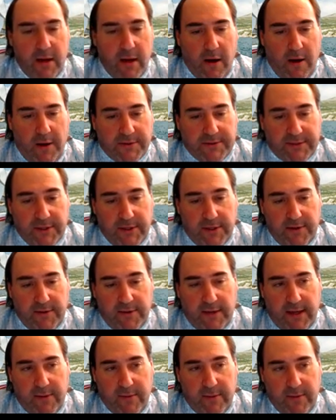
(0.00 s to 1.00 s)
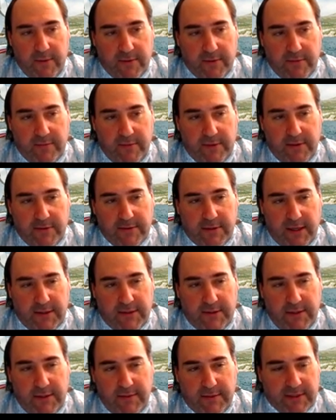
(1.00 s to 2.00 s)
Also, we don't
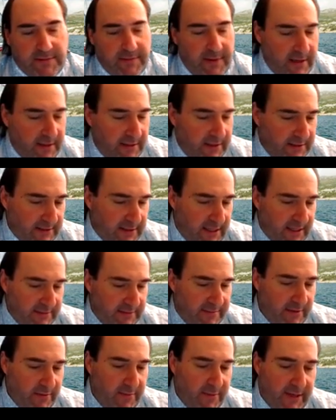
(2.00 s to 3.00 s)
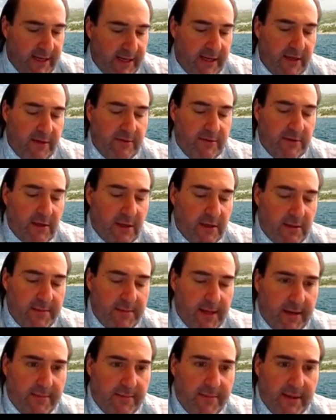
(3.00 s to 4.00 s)
talk too much about it in this class, but in 1A you talk about it.